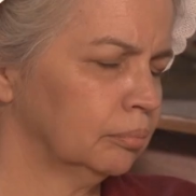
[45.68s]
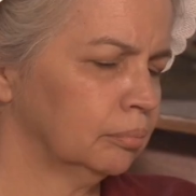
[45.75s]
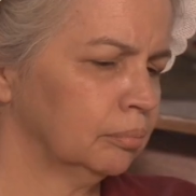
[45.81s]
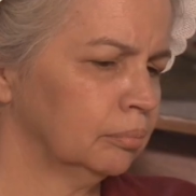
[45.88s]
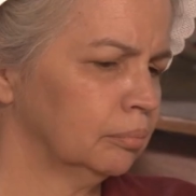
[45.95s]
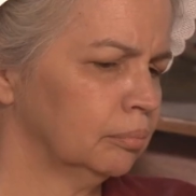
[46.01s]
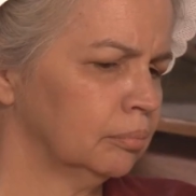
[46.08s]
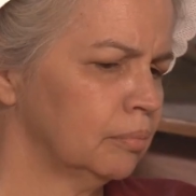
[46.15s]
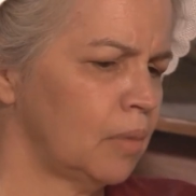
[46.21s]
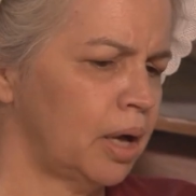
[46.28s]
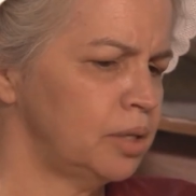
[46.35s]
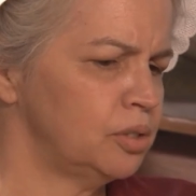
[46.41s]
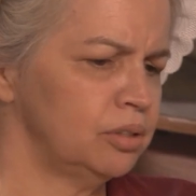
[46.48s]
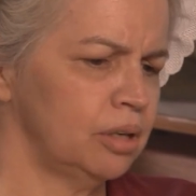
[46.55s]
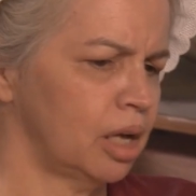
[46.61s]
Mm,
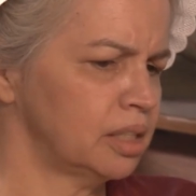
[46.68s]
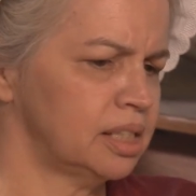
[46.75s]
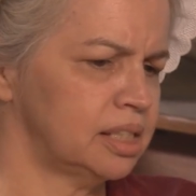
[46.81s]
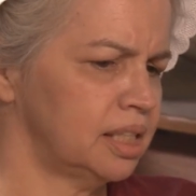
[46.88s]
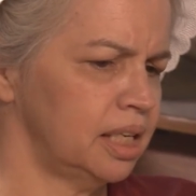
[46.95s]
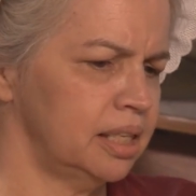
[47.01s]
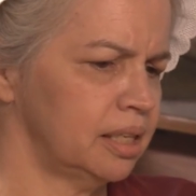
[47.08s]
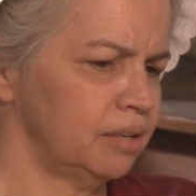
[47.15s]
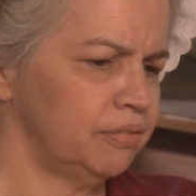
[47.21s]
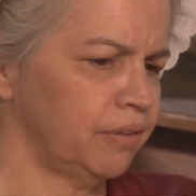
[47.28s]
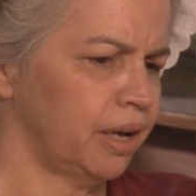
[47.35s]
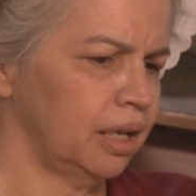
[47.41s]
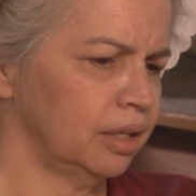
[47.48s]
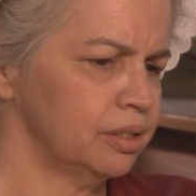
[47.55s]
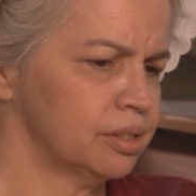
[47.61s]
I do not see that
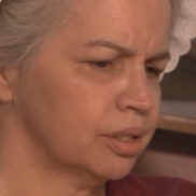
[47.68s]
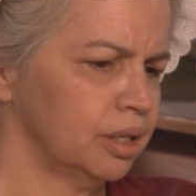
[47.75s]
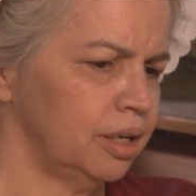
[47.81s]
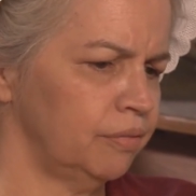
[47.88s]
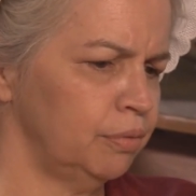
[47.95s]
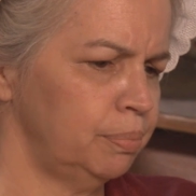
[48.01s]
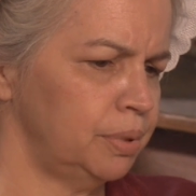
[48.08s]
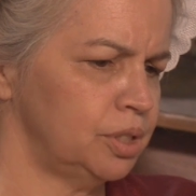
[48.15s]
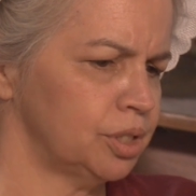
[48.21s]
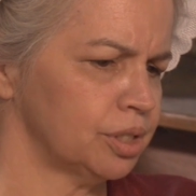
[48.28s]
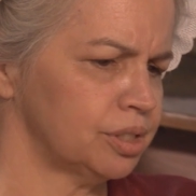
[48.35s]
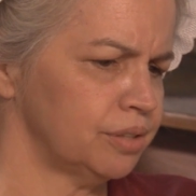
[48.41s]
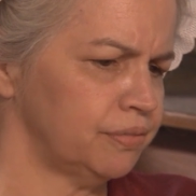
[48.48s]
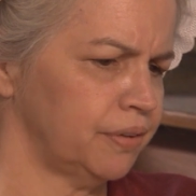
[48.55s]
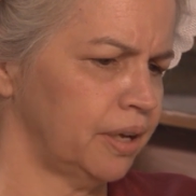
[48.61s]
violence could ever be
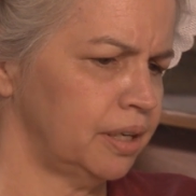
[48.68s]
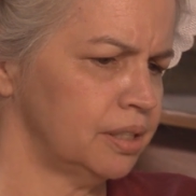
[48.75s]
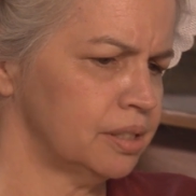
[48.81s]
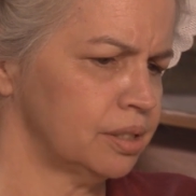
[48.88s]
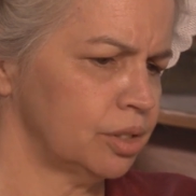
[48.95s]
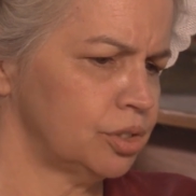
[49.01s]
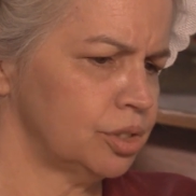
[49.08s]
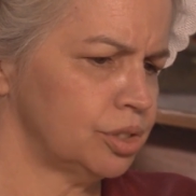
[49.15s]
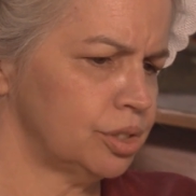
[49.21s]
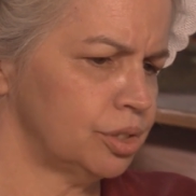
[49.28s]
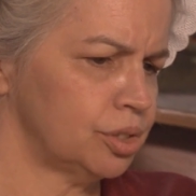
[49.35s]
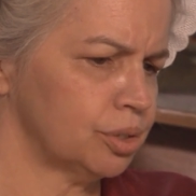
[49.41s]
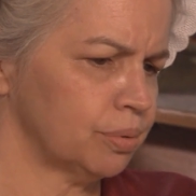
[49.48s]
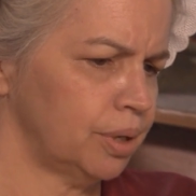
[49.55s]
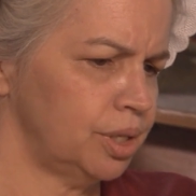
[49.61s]
justified in such a
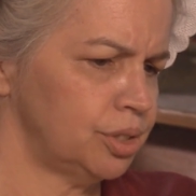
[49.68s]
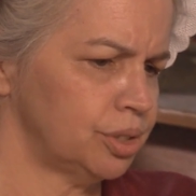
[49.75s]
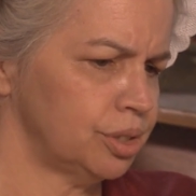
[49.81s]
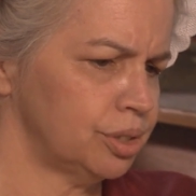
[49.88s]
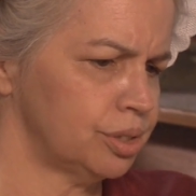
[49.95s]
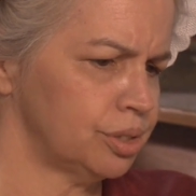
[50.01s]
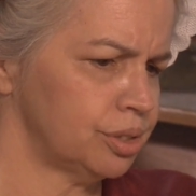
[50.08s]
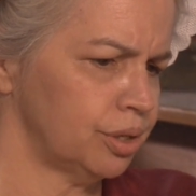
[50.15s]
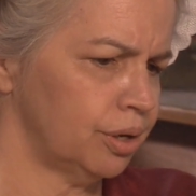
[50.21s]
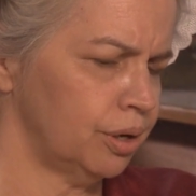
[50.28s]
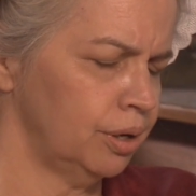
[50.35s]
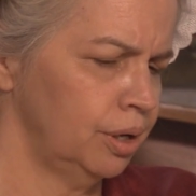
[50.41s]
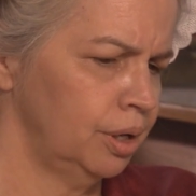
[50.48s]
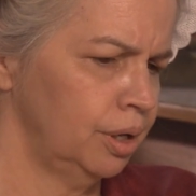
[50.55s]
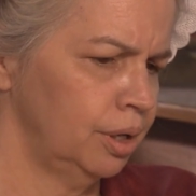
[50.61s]
situation, sir.
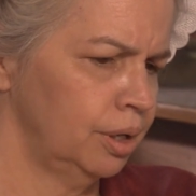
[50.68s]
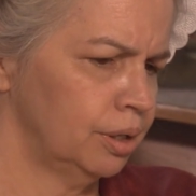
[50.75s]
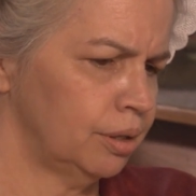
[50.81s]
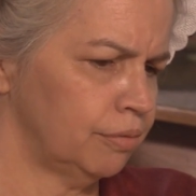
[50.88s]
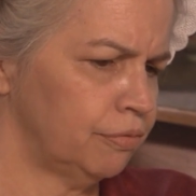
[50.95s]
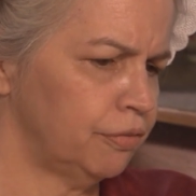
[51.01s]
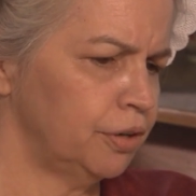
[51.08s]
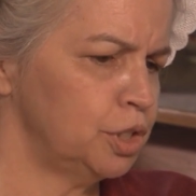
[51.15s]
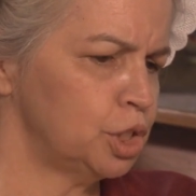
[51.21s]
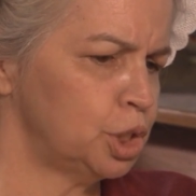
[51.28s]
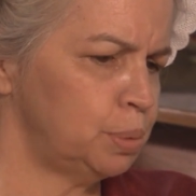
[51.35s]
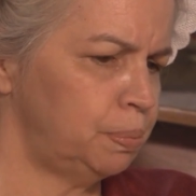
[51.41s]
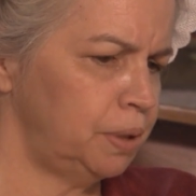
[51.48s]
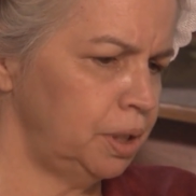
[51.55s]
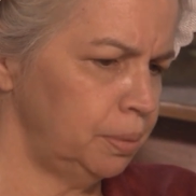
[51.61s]
The
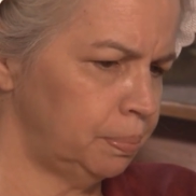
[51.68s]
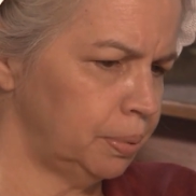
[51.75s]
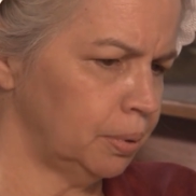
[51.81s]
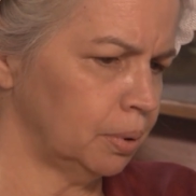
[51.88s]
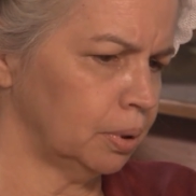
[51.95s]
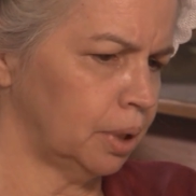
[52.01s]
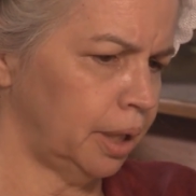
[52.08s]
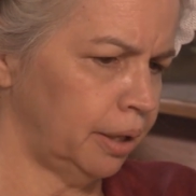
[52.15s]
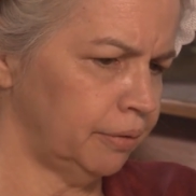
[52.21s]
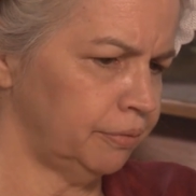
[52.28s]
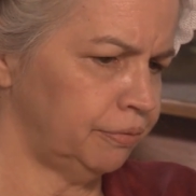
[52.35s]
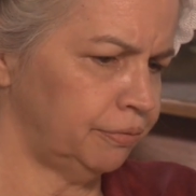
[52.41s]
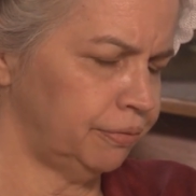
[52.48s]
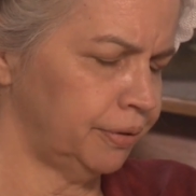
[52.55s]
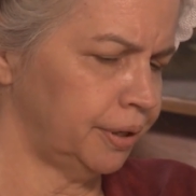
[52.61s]
French people
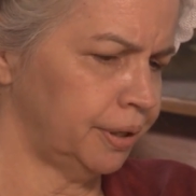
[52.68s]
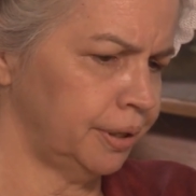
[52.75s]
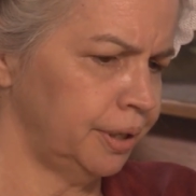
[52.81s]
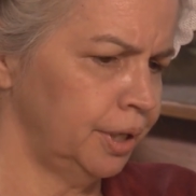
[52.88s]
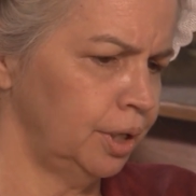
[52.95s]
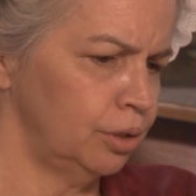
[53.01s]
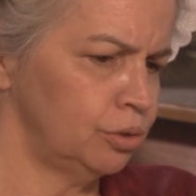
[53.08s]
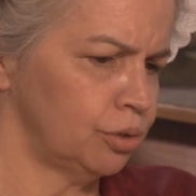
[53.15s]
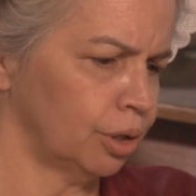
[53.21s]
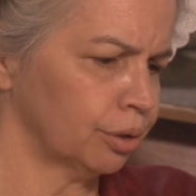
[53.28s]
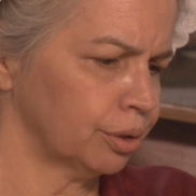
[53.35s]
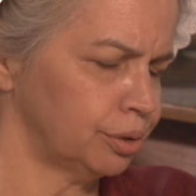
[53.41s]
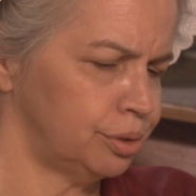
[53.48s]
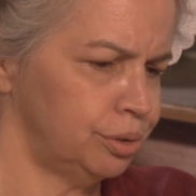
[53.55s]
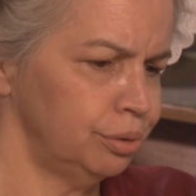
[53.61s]
have uh,
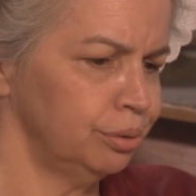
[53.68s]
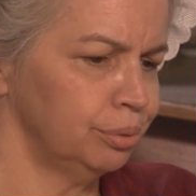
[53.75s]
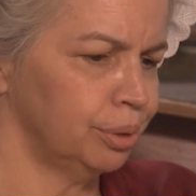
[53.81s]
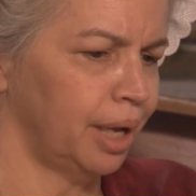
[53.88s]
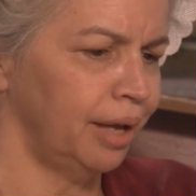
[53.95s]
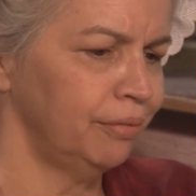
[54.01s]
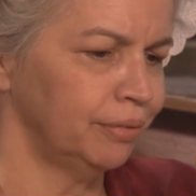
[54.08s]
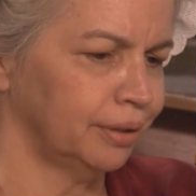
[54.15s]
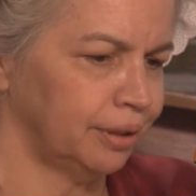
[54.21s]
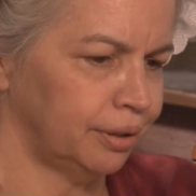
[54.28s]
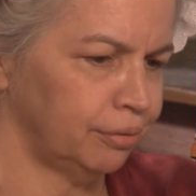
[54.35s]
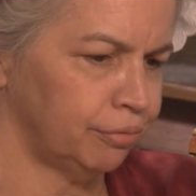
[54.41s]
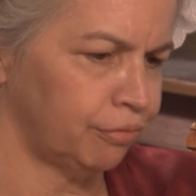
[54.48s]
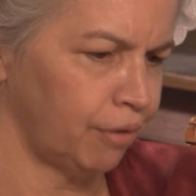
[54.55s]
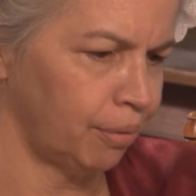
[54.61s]
drunk too heavily
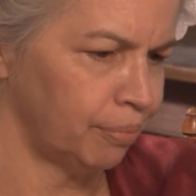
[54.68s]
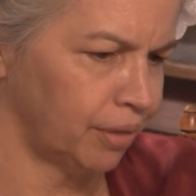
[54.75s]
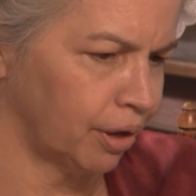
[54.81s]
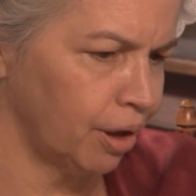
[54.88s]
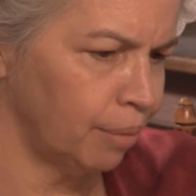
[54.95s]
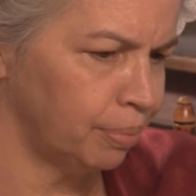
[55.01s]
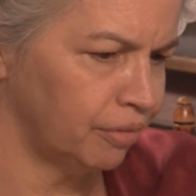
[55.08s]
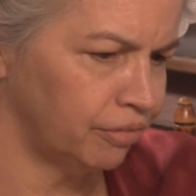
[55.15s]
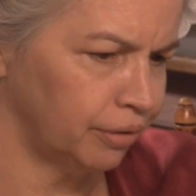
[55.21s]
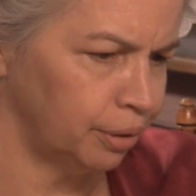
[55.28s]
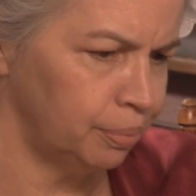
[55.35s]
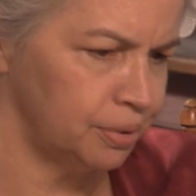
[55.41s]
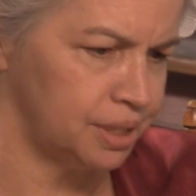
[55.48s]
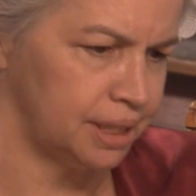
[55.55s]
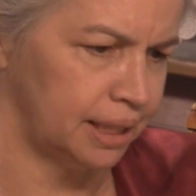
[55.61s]
from the cup of
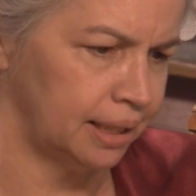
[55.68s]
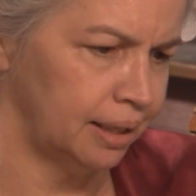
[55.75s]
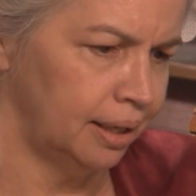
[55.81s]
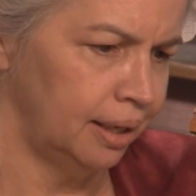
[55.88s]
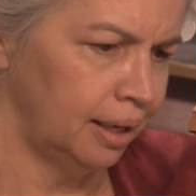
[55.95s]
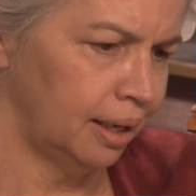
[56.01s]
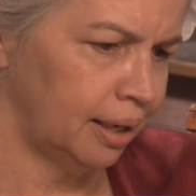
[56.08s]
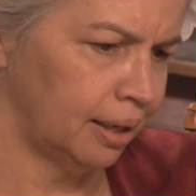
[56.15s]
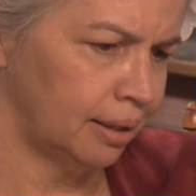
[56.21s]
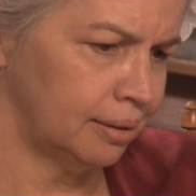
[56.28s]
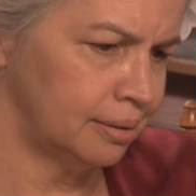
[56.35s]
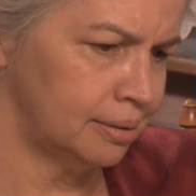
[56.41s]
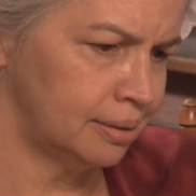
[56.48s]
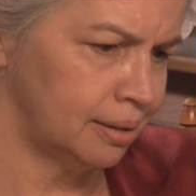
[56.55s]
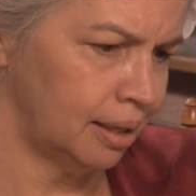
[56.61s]
liberty,
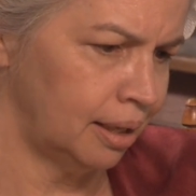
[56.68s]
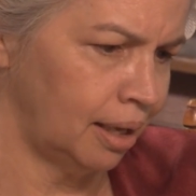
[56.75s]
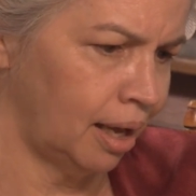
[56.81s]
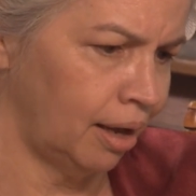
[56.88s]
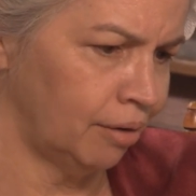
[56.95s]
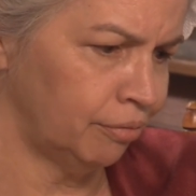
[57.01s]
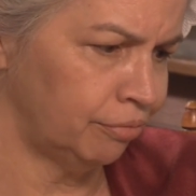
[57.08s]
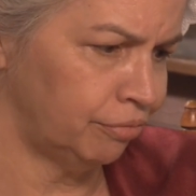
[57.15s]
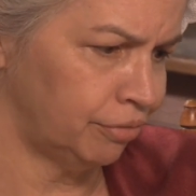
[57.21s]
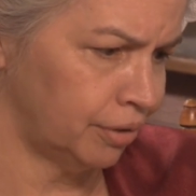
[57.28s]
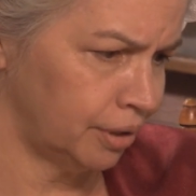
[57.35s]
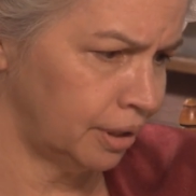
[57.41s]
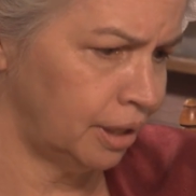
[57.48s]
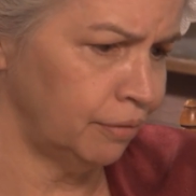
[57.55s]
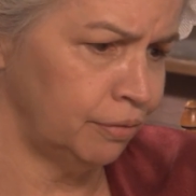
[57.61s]
and they have
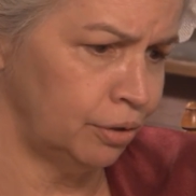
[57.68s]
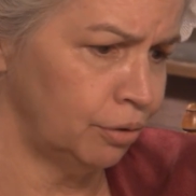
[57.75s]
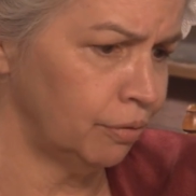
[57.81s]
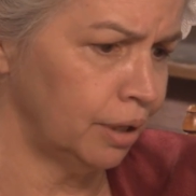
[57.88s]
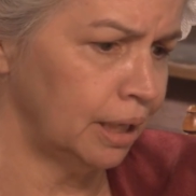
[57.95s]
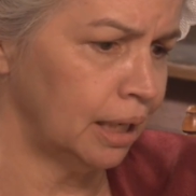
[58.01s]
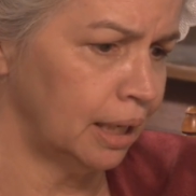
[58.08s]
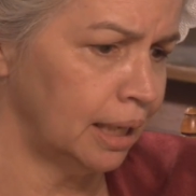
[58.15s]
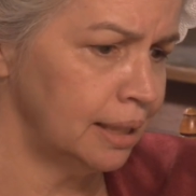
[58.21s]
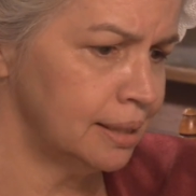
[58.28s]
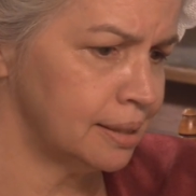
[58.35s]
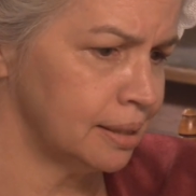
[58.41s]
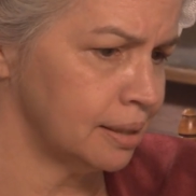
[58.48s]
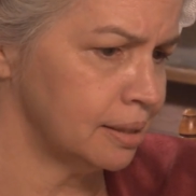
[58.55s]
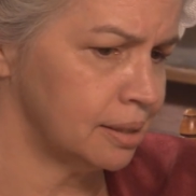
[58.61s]
uh, given great
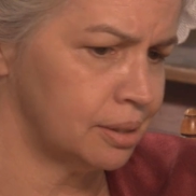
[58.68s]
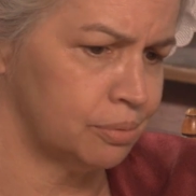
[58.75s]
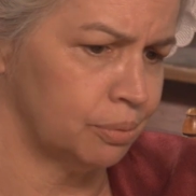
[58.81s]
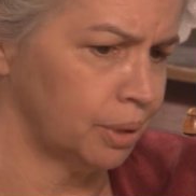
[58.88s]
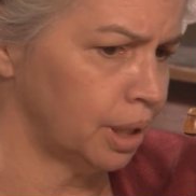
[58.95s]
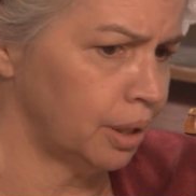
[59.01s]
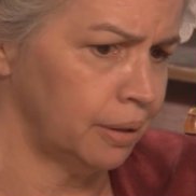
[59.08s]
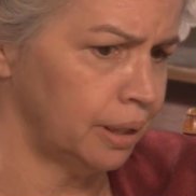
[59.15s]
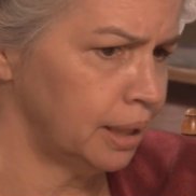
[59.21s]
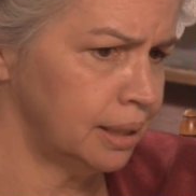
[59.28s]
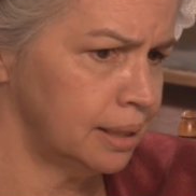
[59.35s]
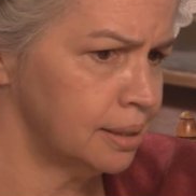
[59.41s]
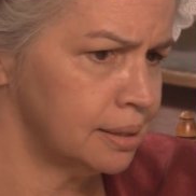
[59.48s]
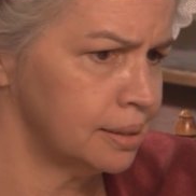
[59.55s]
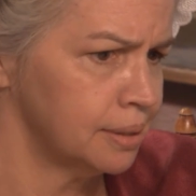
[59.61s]
license, where it
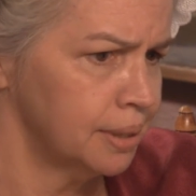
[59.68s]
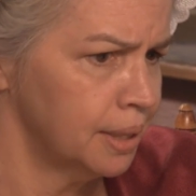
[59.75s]
is,